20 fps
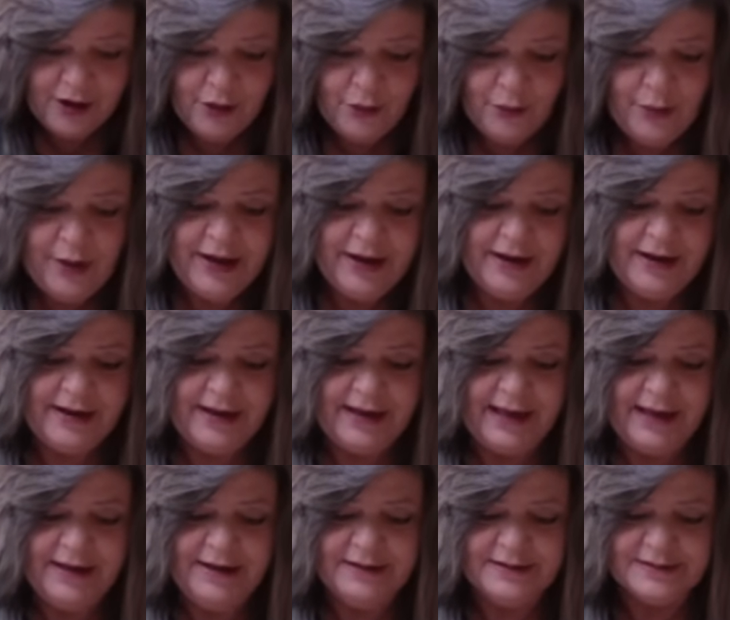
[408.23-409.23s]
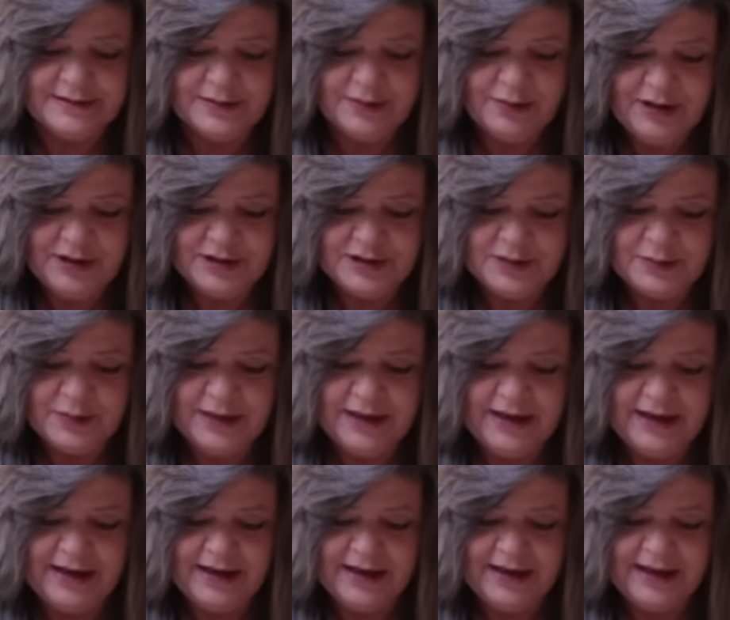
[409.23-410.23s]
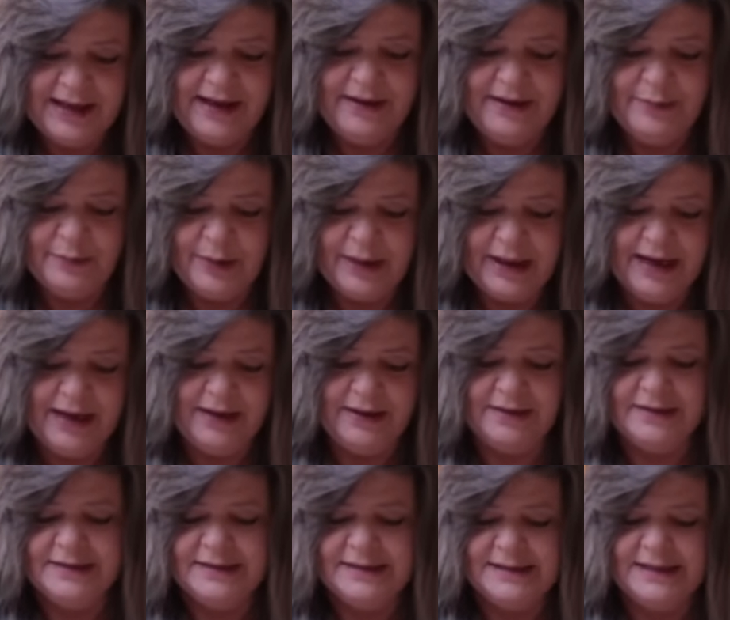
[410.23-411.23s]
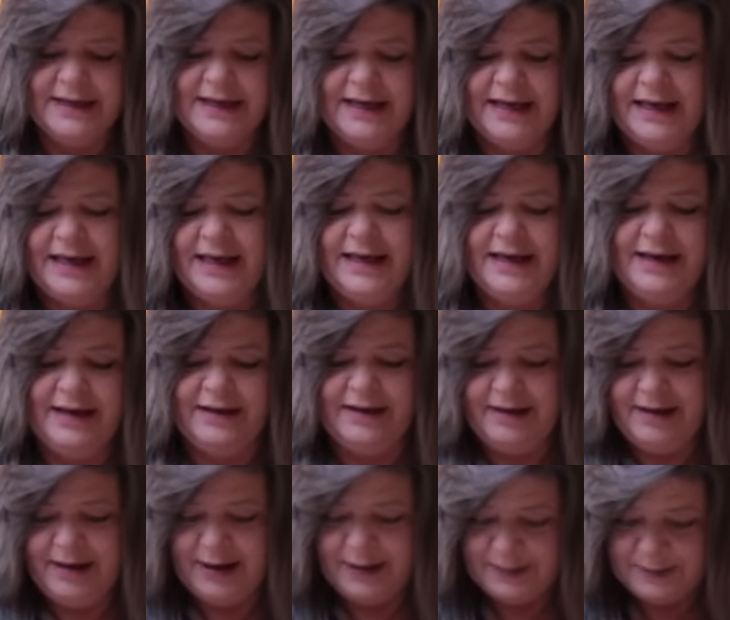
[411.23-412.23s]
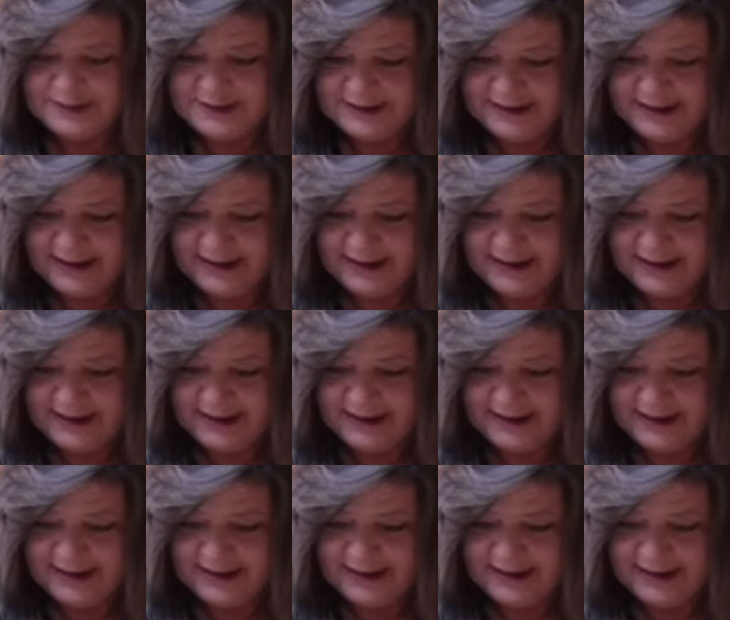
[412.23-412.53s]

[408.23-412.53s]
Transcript: we got a king of swords, we got a king of pentacles, and a king of cups.